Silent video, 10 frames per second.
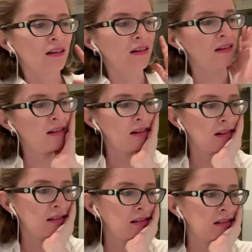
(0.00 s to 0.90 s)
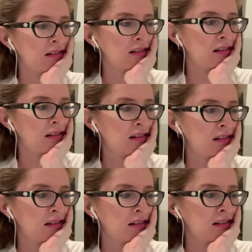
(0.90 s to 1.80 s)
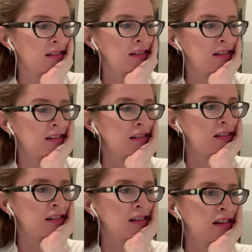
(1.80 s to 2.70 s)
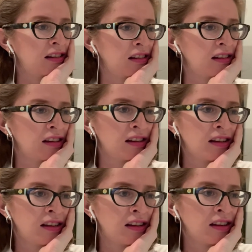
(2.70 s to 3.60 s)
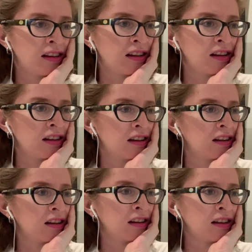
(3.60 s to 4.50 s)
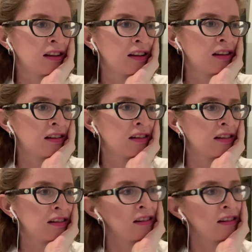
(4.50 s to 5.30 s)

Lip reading: Nobody speaks.